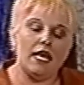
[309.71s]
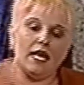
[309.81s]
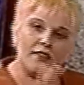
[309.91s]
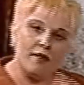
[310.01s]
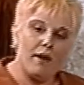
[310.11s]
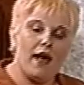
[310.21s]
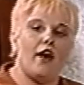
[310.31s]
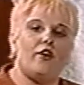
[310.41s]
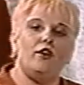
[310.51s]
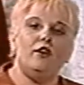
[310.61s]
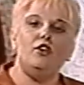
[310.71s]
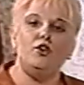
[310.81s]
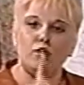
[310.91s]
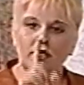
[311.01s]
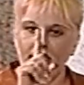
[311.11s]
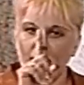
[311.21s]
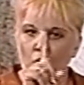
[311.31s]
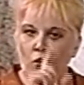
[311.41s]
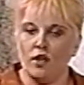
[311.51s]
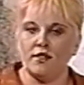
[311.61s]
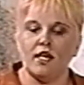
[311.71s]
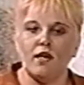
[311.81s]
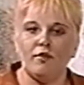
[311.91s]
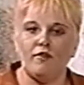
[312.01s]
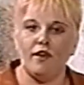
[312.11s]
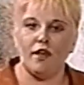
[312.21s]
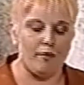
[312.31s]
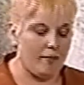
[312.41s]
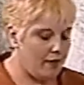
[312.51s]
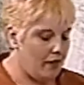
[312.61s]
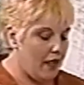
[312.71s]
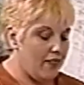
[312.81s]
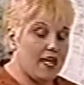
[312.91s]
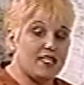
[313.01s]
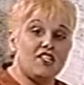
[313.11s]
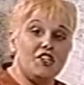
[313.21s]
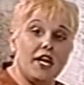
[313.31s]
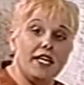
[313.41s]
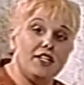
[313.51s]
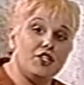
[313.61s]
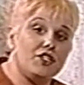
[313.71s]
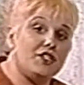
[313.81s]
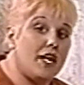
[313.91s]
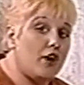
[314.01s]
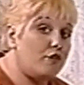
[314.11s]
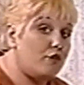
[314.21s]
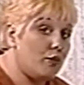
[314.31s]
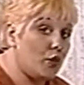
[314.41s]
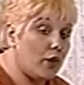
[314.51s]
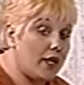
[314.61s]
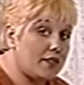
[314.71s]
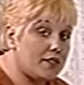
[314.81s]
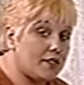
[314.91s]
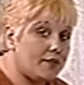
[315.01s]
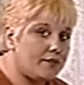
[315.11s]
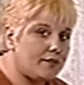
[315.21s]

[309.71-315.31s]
In the pattern, you only get one type of hip, and that's 9 inches down from the waist.